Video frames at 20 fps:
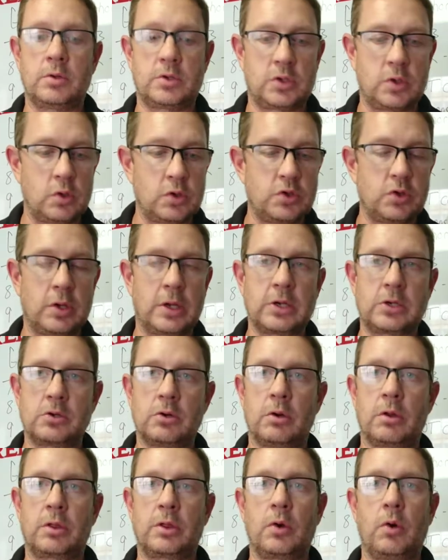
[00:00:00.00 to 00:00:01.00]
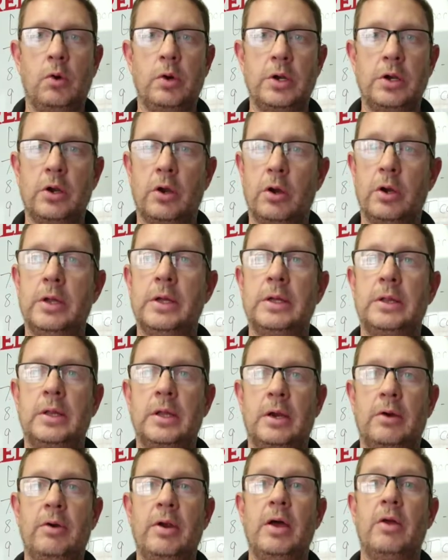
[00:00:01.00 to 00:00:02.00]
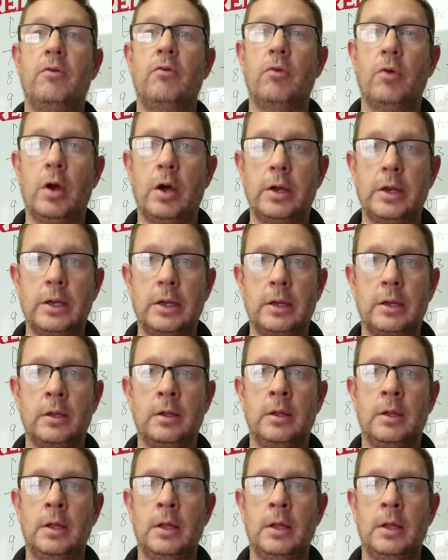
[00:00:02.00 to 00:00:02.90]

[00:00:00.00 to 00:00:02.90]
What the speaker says: as soon as you get your authority, you're going to hit the ground running.